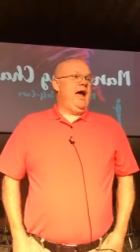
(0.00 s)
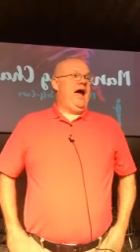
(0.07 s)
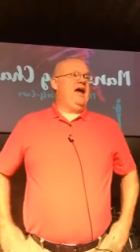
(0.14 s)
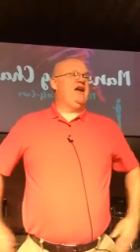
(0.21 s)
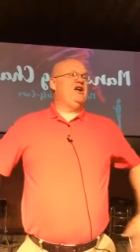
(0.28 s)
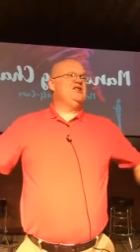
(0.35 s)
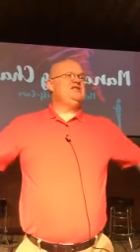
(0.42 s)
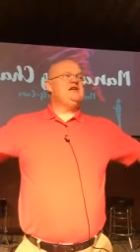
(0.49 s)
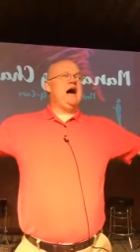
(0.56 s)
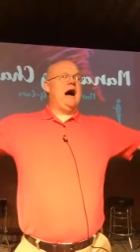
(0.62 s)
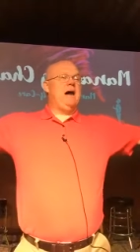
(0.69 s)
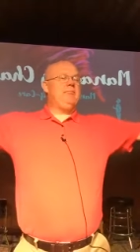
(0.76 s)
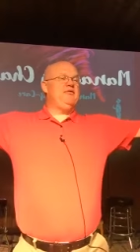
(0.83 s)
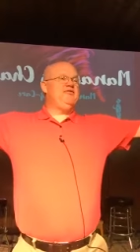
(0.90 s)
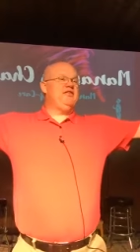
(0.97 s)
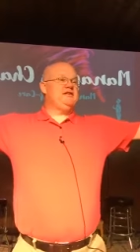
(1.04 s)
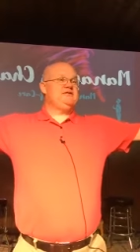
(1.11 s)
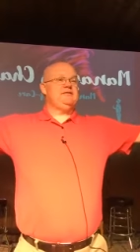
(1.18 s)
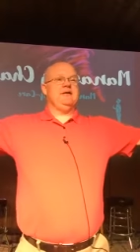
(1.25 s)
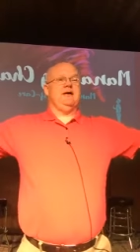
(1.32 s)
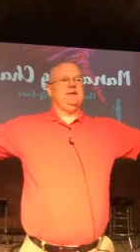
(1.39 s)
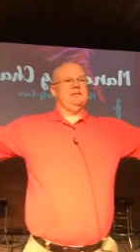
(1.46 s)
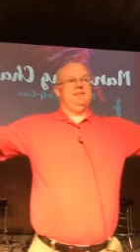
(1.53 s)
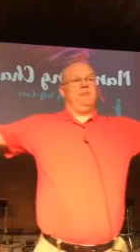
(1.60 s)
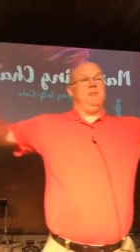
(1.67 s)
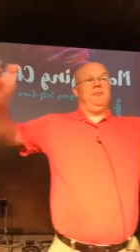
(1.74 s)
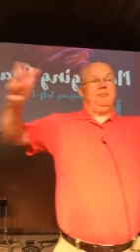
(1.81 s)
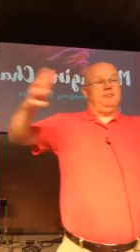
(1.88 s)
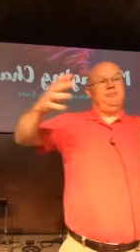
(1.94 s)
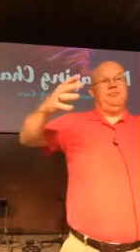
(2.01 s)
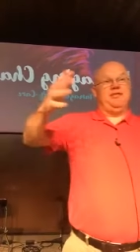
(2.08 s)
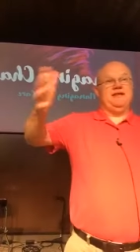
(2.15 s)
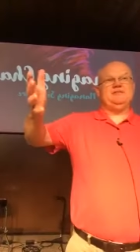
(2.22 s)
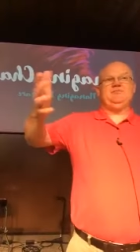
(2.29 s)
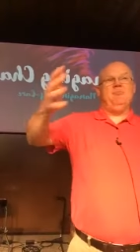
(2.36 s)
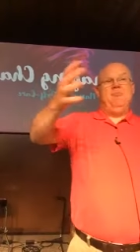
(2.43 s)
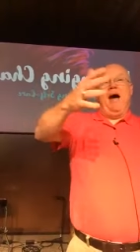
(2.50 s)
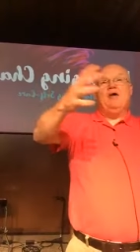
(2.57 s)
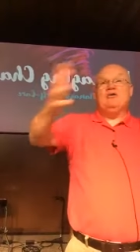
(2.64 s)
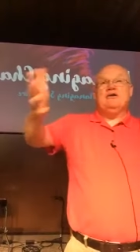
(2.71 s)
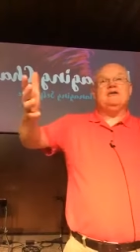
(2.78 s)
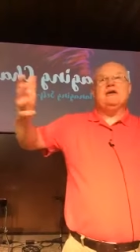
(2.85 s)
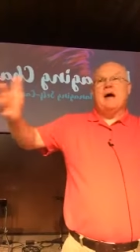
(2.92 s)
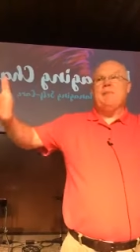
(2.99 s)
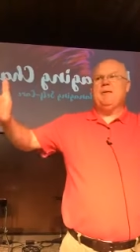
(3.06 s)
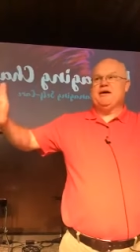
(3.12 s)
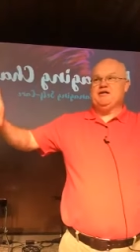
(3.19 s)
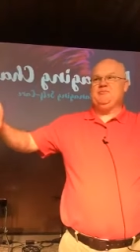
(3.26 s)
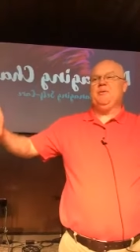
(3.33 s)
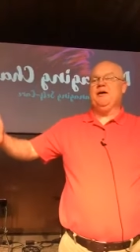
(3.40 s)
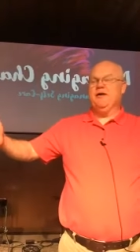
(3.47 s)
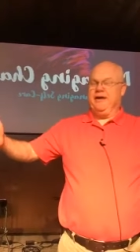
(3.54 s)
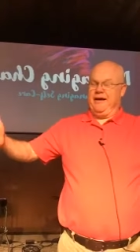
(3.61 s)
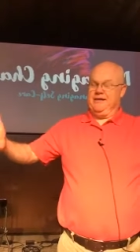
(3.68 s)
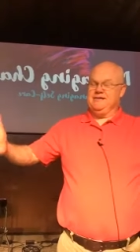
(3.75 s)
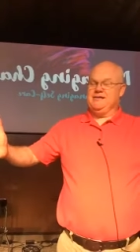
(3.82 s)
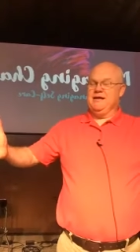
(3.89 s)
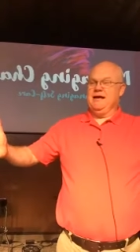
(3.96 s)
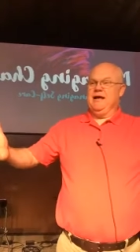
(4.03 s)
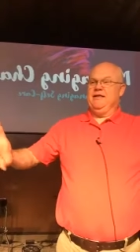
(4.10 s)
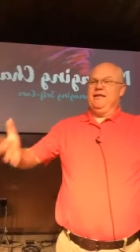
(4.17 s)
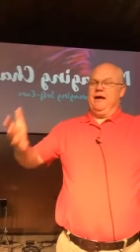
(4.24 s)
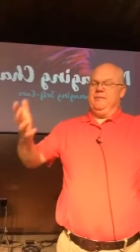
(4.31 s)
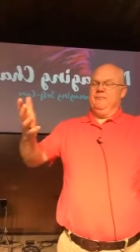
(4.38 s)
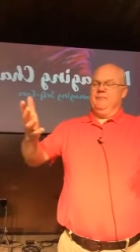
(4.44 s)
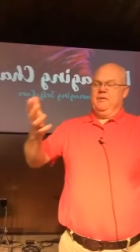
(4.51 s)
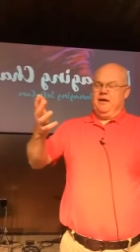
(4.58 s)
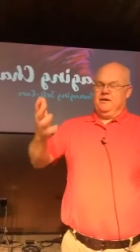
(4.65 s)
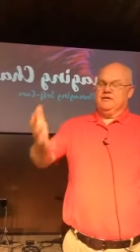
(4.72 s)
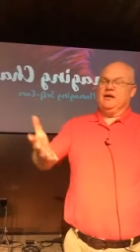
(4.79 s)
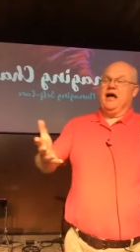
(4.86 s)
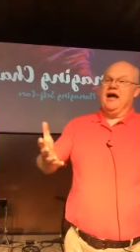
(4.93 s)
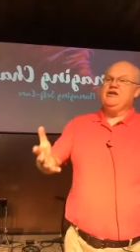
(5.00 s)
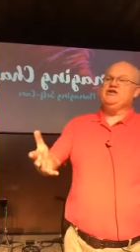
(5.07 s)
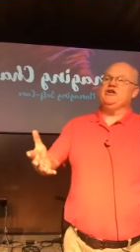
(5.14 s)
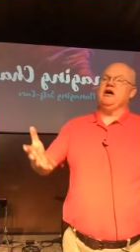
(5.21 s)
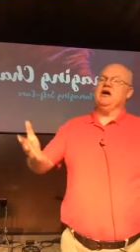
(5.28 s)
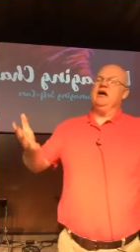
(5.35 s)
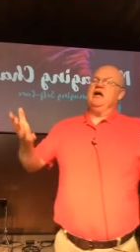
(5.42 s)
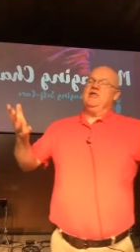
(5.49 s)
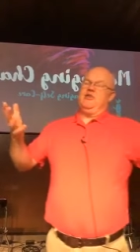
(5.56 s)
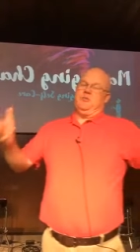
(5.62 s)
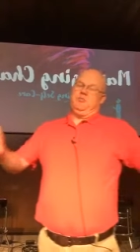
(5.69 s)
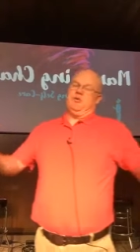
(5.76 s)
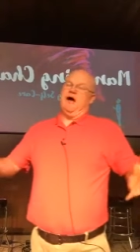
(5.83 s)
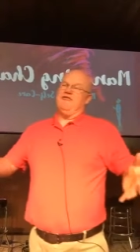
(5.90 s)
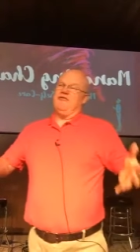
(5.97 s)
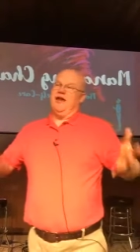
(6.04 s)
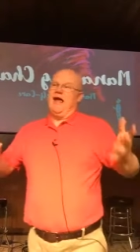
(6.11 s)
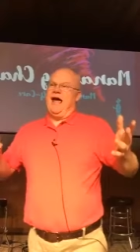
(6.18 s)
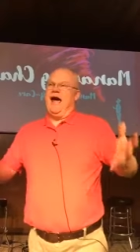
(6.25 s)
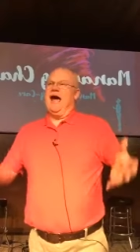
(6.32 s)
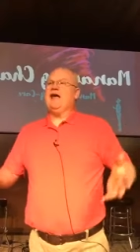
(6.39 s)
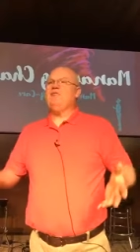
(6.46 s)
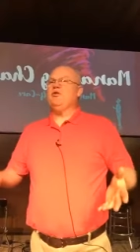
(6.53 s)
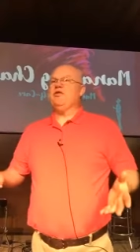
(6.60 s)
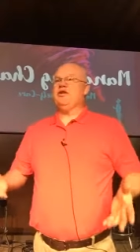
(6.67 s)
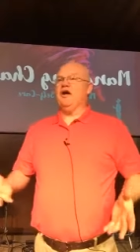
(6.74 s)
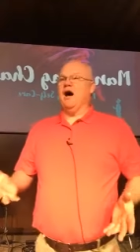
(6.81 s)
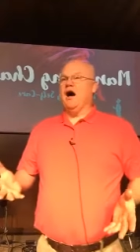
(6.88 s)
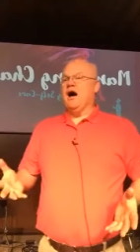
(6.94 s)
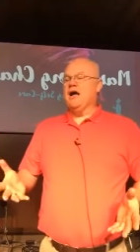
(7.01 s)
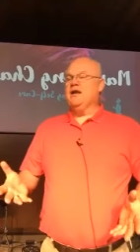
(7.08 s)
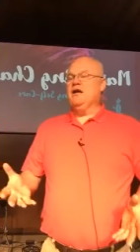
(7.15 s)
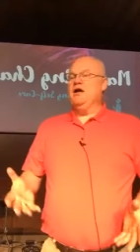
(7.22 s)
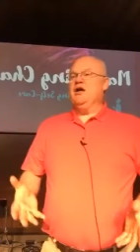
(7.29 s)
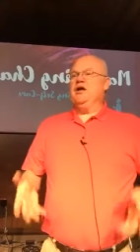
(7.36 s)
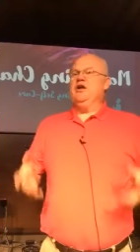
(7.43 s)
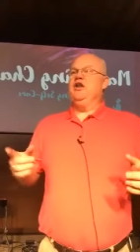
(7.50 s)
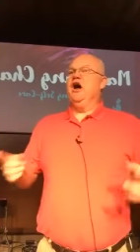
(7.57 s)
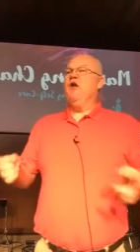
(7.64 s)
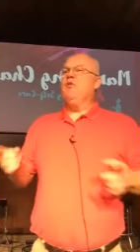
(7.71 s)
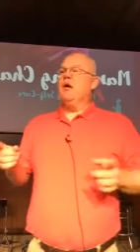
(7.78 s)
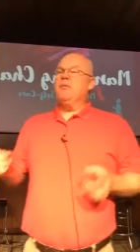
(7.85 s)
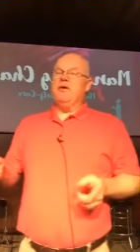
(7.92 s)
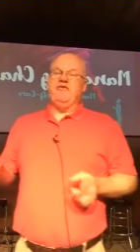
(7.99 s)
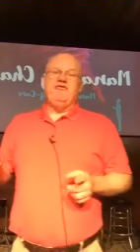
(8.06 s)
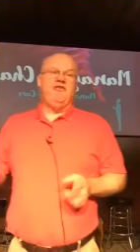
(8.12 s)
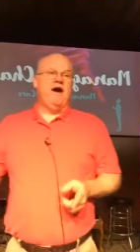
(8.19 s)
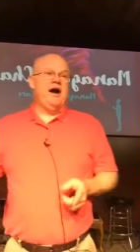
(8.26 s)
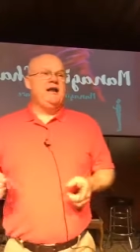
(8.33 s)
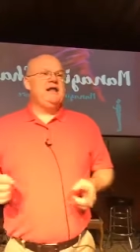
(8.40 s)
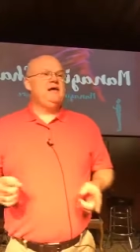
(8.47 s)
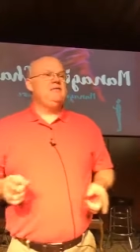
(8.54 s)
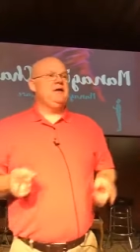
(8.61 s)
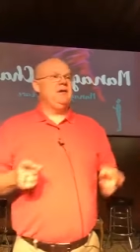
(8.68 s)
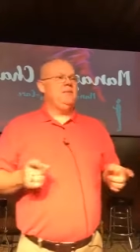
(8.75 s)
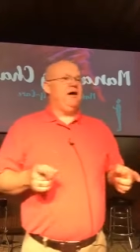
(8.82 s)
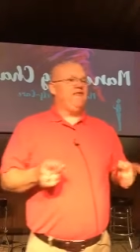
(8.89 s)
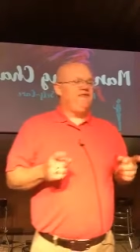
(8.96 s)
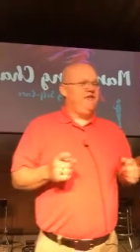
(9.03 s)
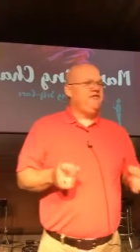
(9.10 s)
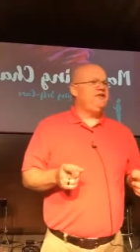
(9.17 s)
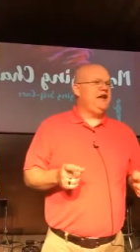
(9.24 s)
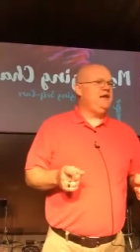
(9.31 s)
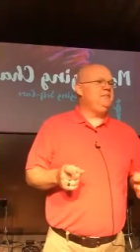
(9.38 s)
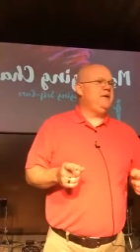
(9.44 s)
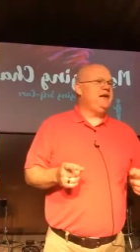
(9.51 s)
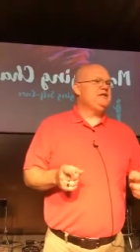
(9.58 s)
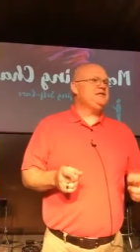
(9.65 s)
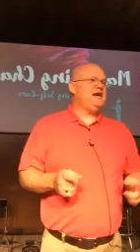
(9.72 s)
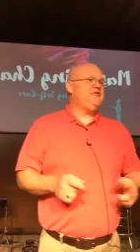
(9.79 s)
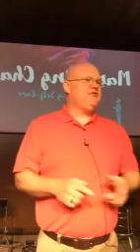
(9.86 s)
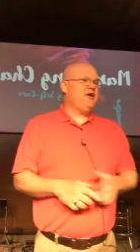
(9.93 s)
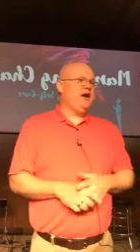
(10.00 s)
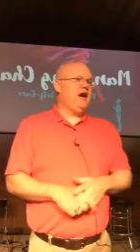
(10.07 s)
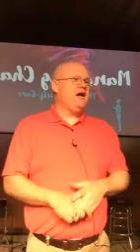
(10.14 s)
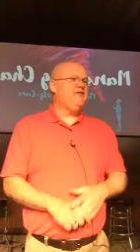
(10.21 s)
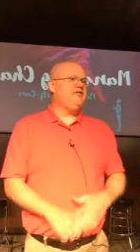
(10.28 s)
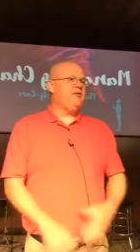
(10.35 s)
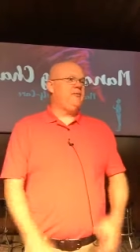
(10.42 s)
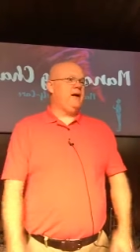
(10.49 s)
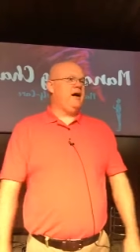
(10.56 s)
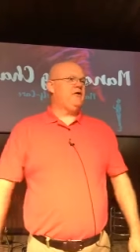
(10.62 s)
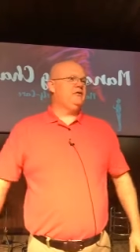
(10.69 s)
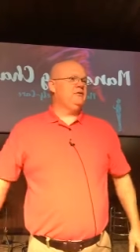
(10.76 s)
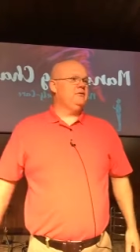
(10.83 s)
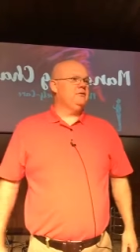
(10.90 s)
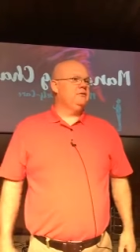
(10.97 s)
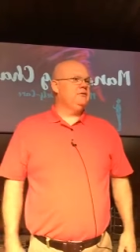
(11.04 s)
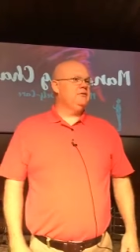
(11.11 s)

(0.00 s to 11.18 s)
And on top of this, this mountaintop experience that Elijah the prophet had with God, you know where we find him in about 15 minutes after he got off the mountain?